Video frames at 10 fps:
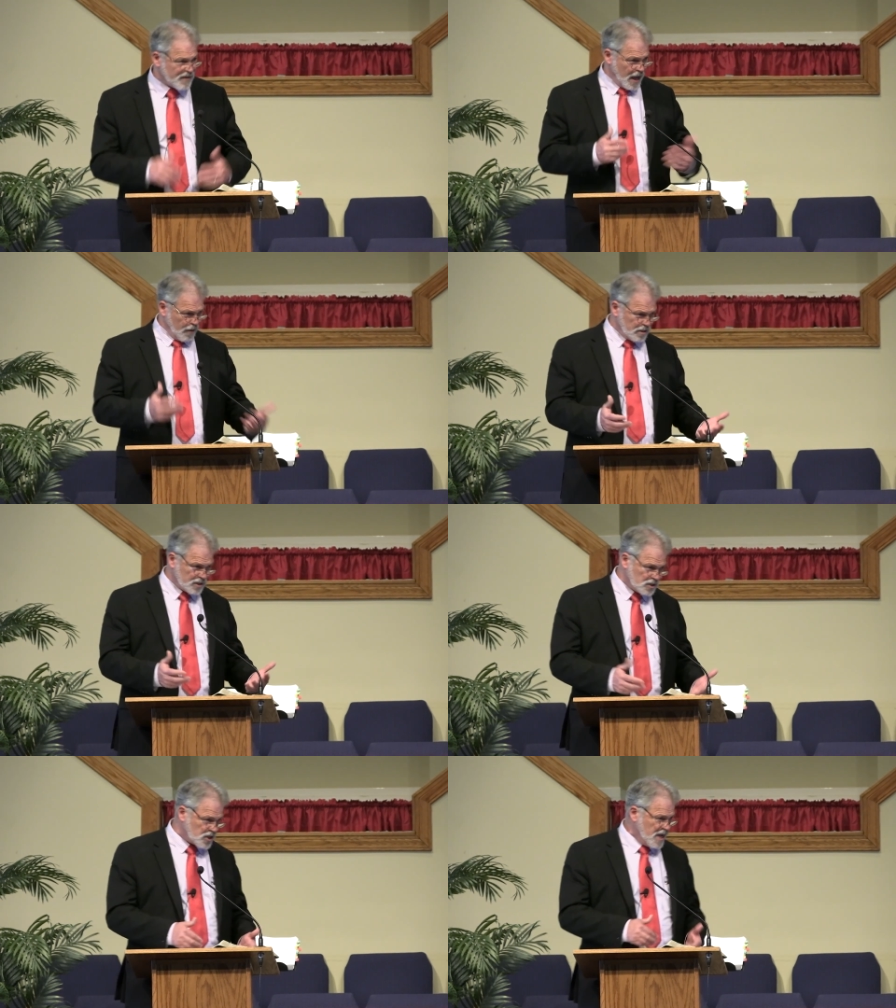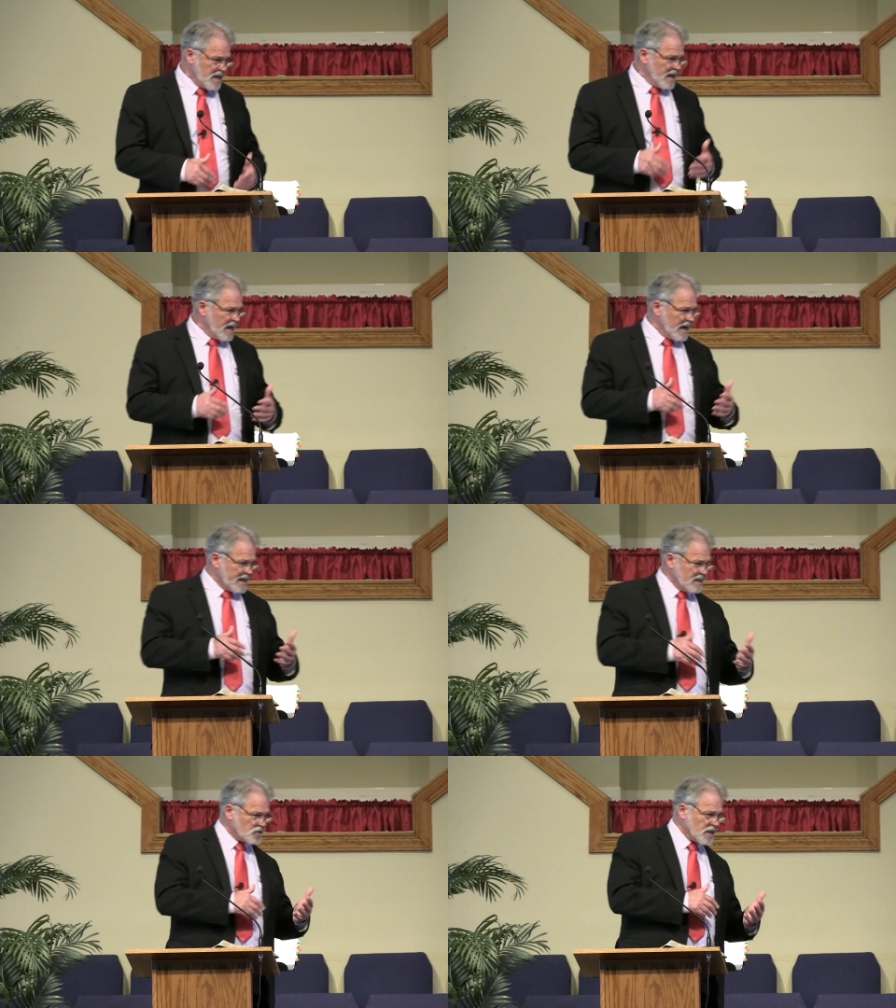heritage. Uh,
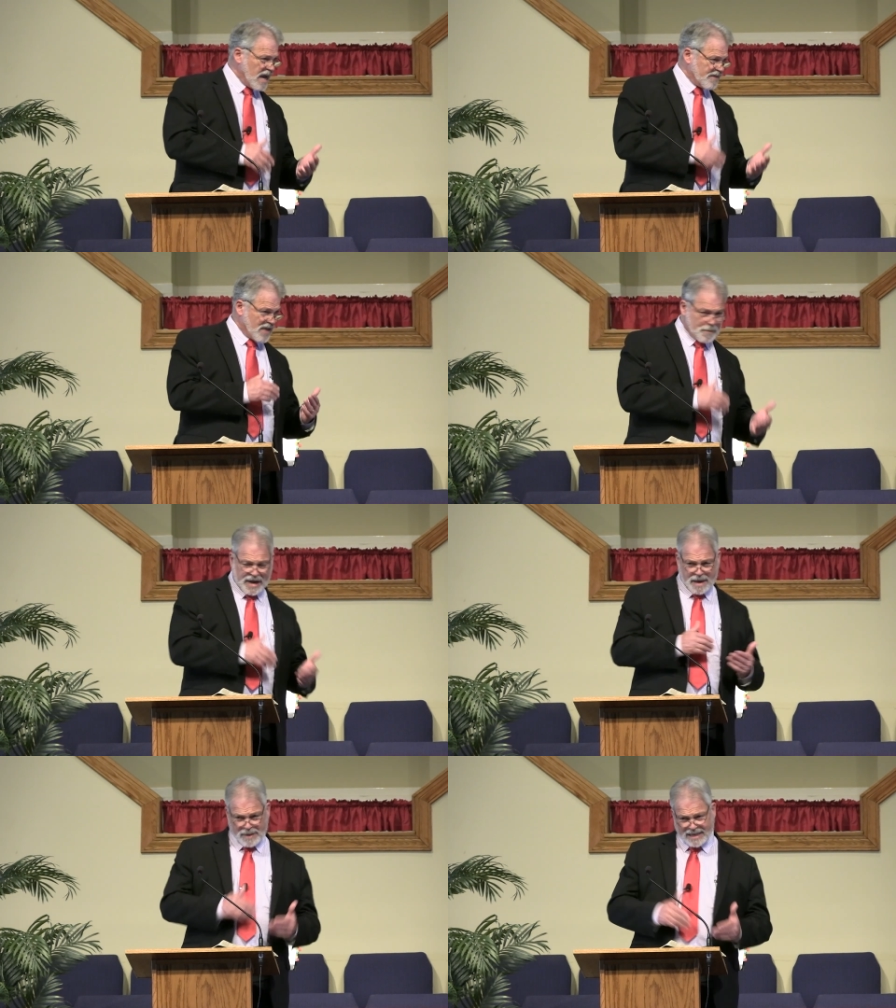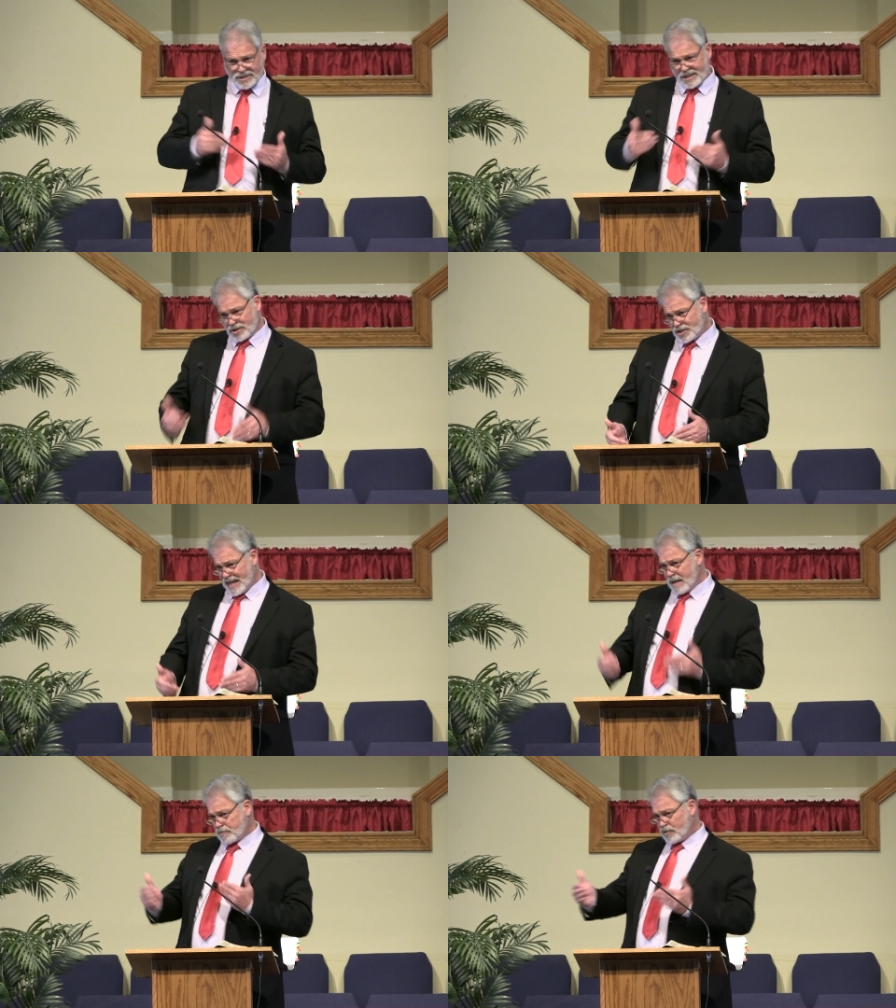he is the God of Abraham, Isaac, and
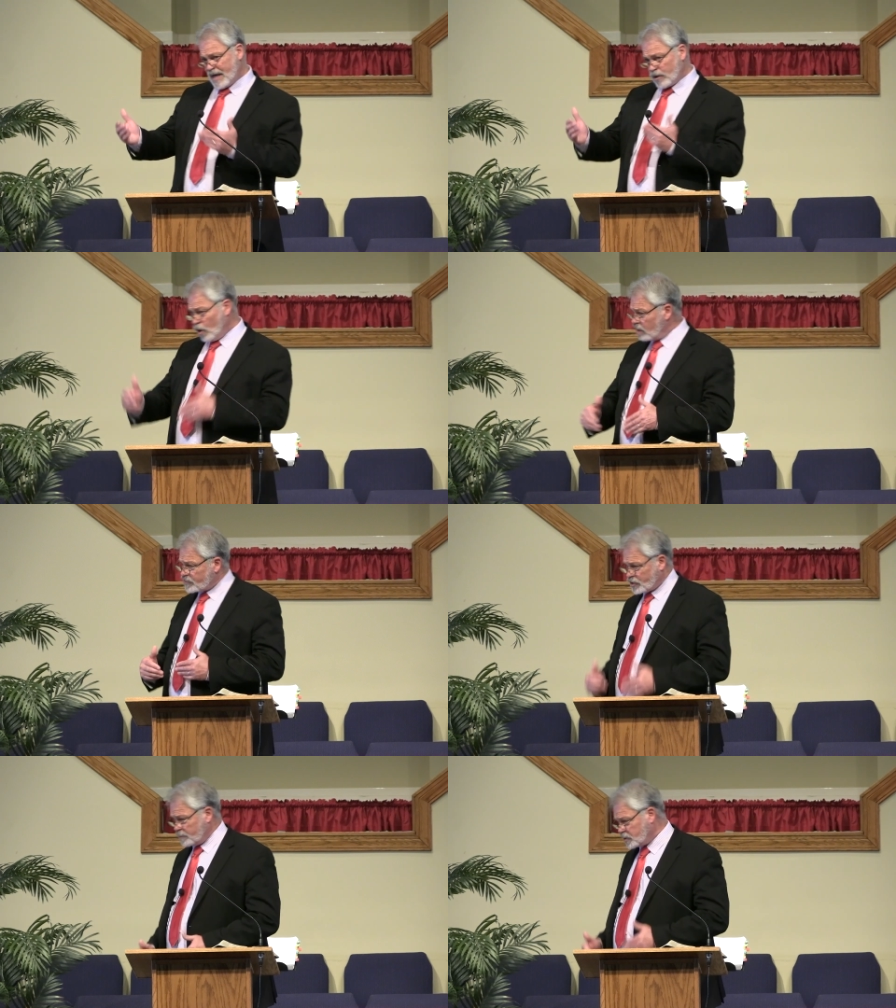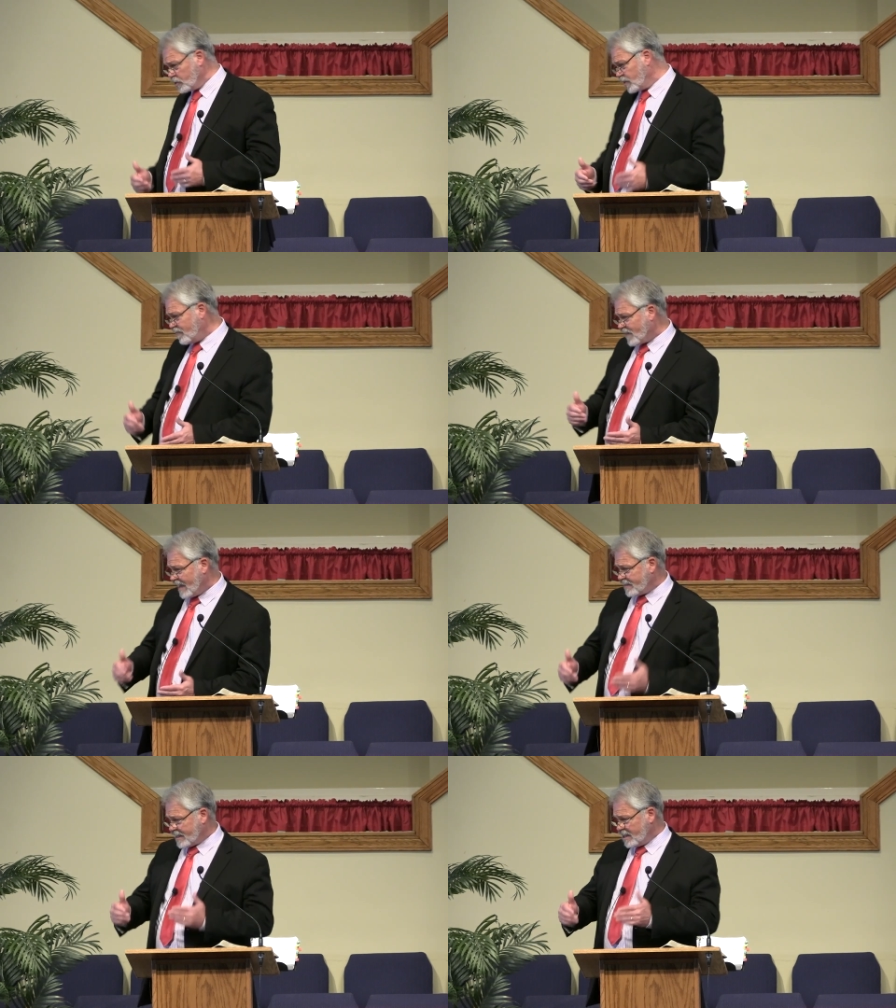Jacob. Throughout all of Scripture, we
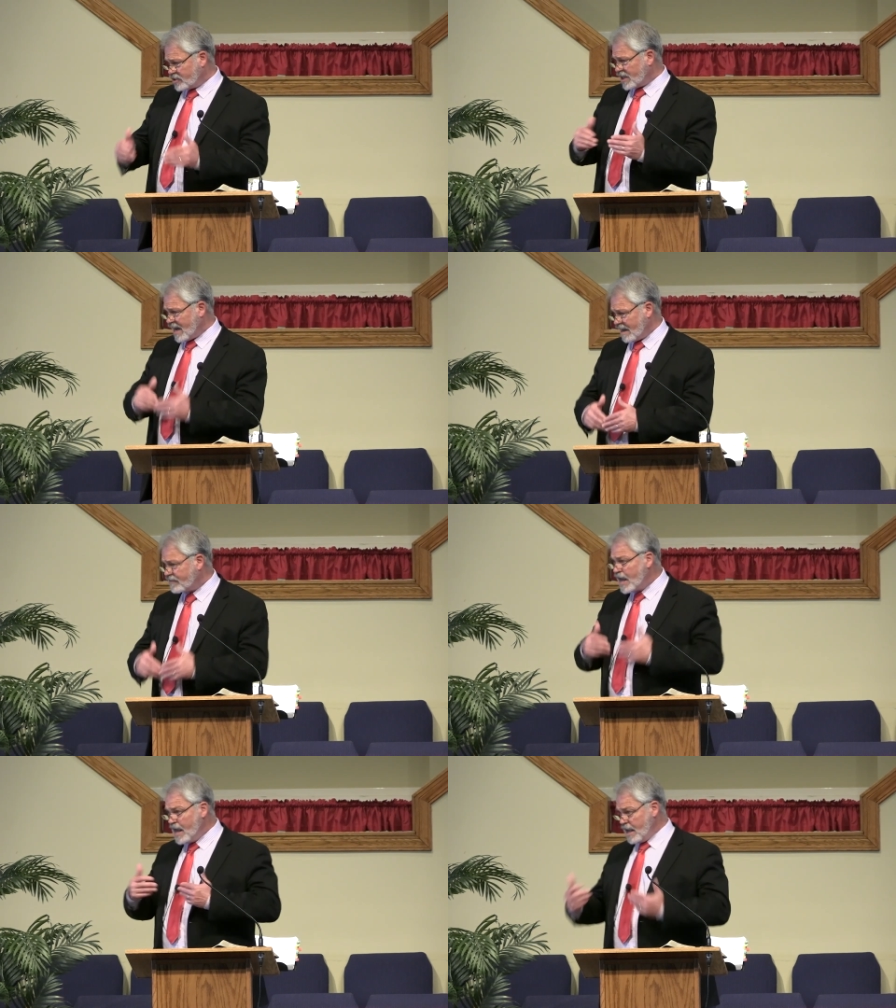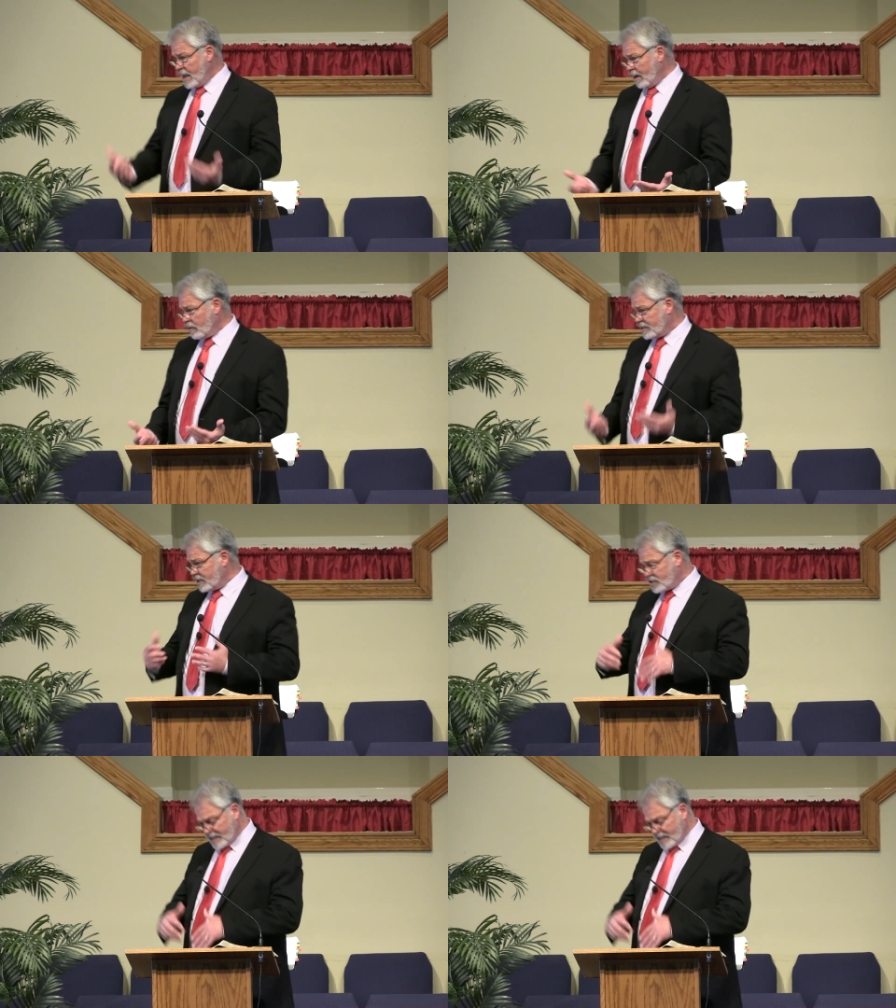find that He is a God of heritage, the